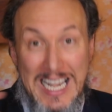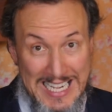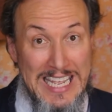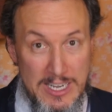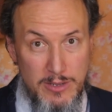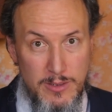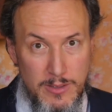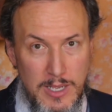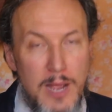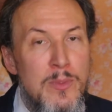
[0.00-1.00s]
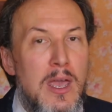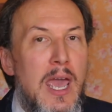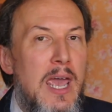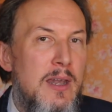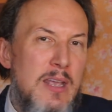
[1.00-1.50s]
a lid, okay?
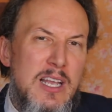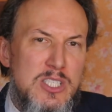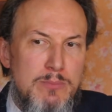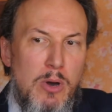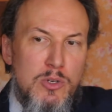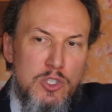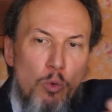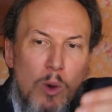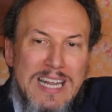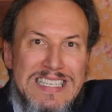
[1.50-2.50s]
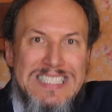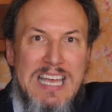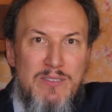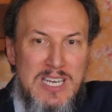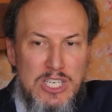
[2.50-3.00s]
And it's about
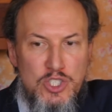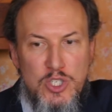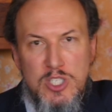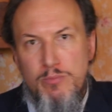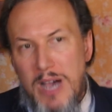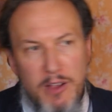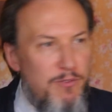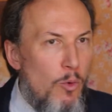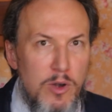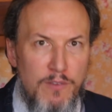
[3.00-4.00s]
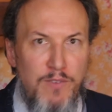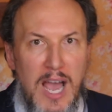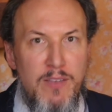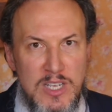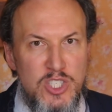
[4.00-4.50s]
27 inches by
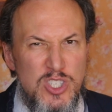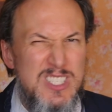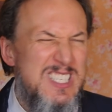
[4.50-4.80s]
45 inches.